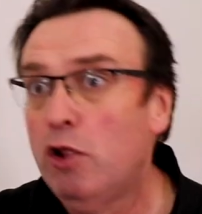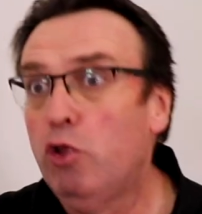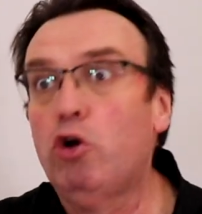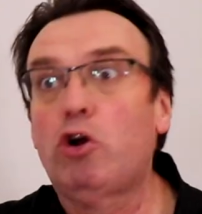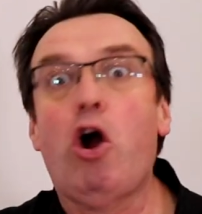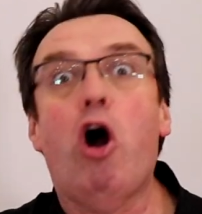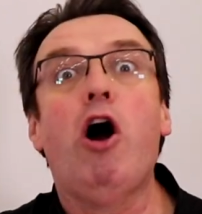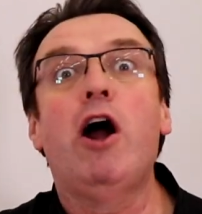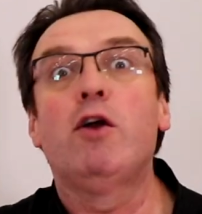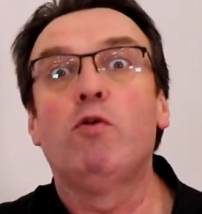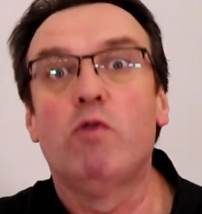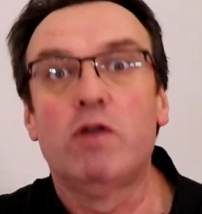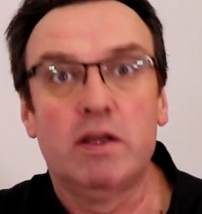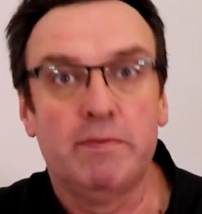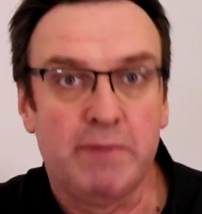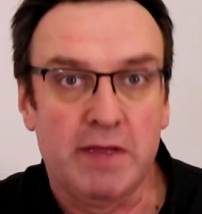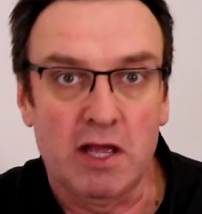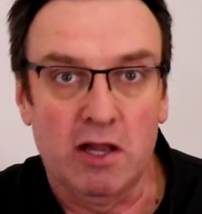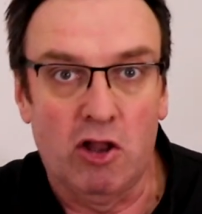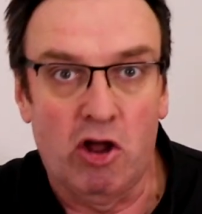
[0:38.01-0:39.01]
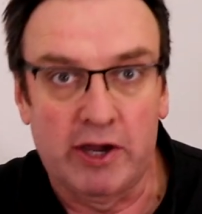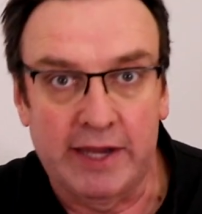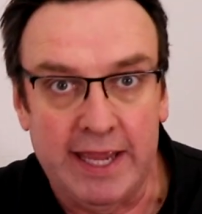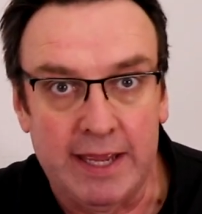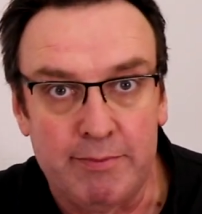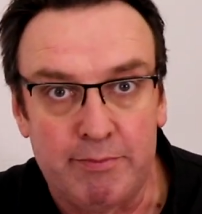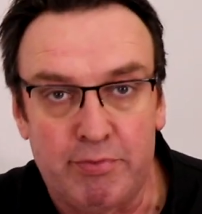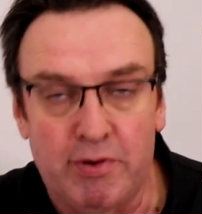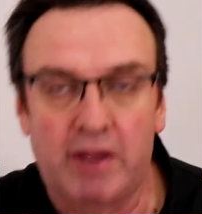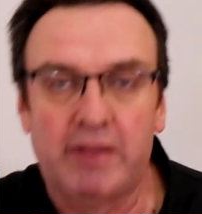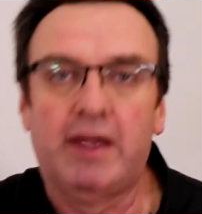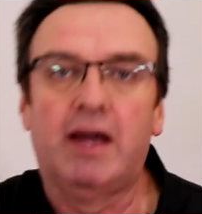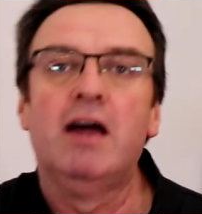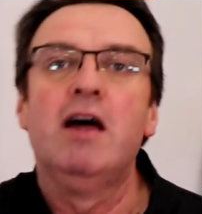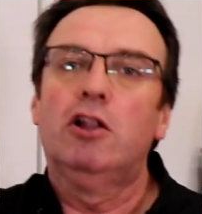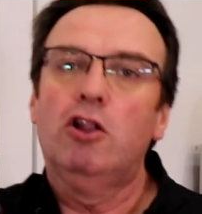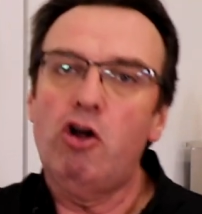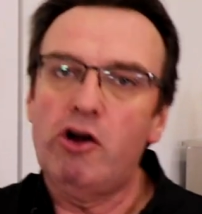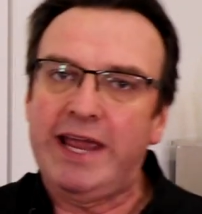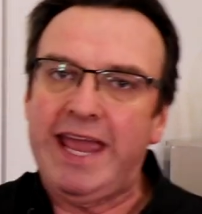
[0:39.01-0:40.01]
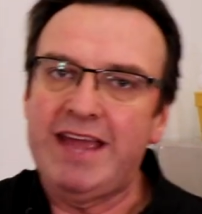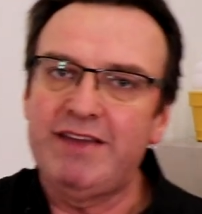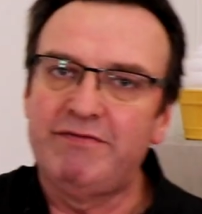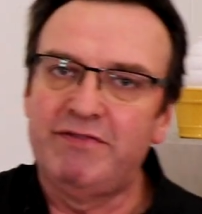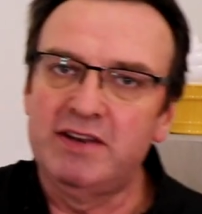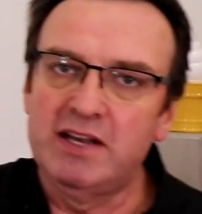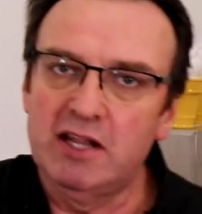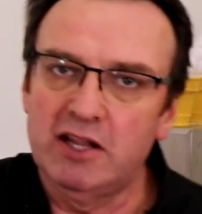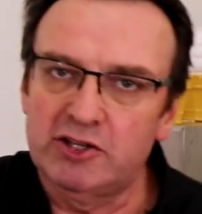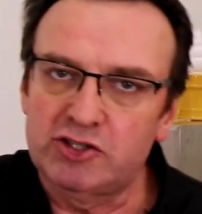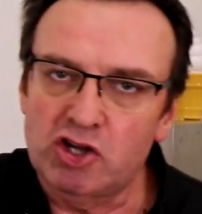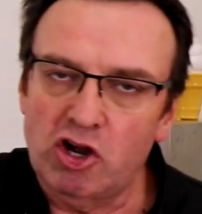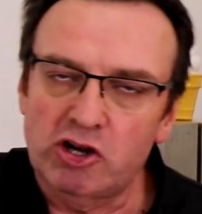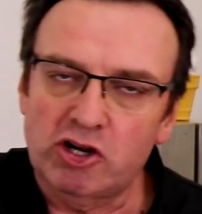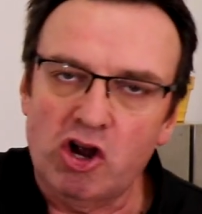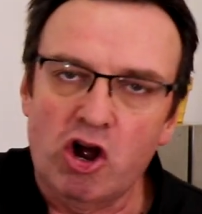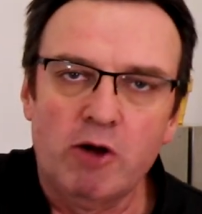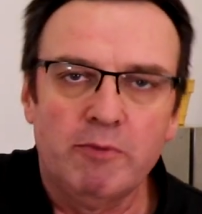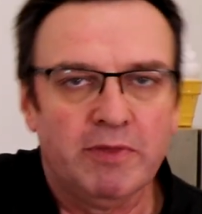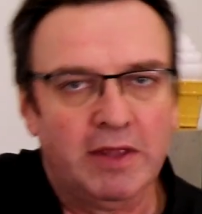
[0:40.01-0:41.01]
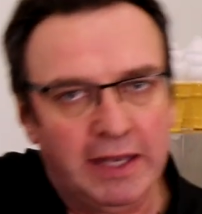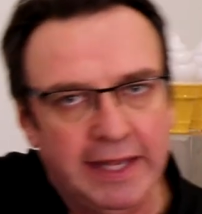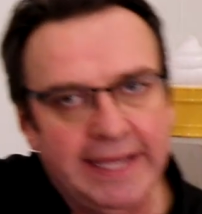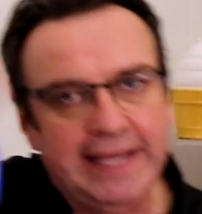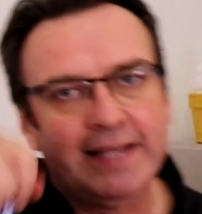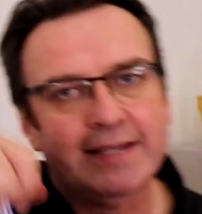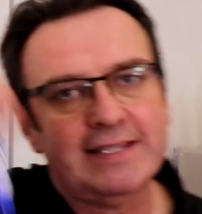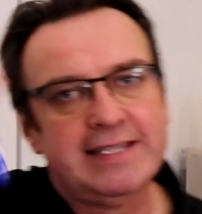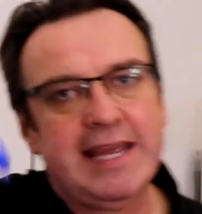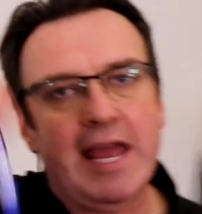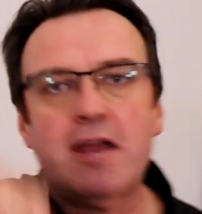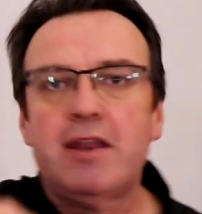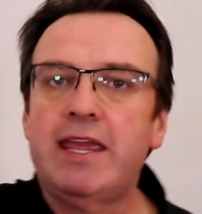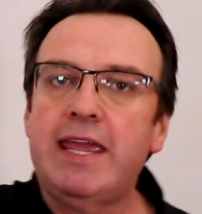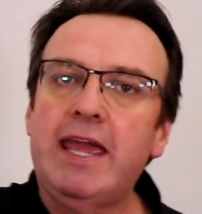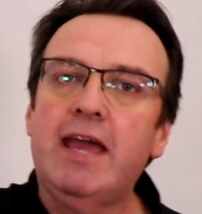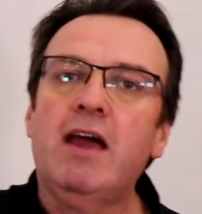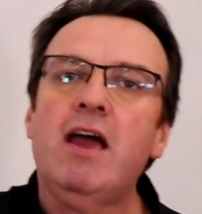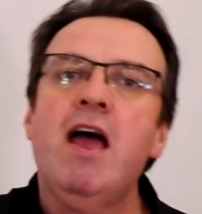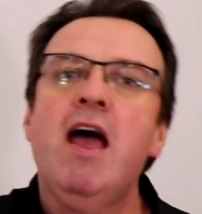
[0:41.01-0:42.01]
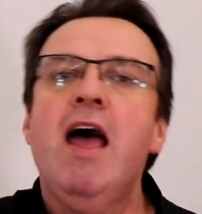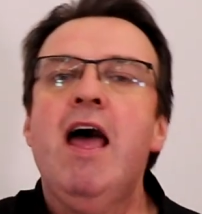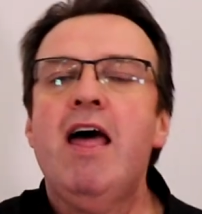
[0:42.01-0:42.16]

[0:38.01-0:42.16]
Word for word: Look, I want to be a Lochhead brother. Lochheadvanilla.com. The link is down here.